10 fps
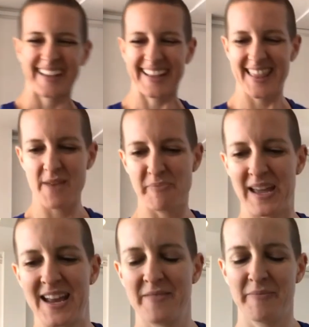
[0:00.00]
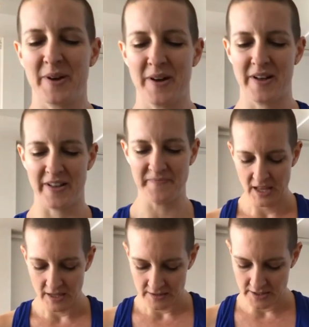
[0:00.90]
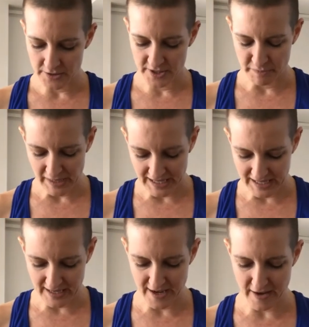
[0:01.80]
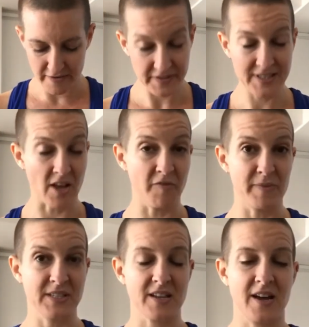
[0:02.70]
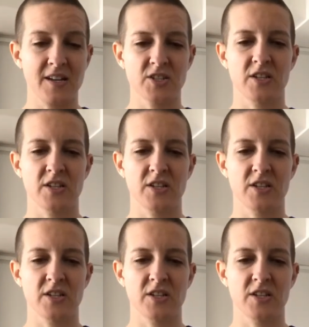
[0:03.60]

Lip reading: the pain ball. So speaking of self-massage,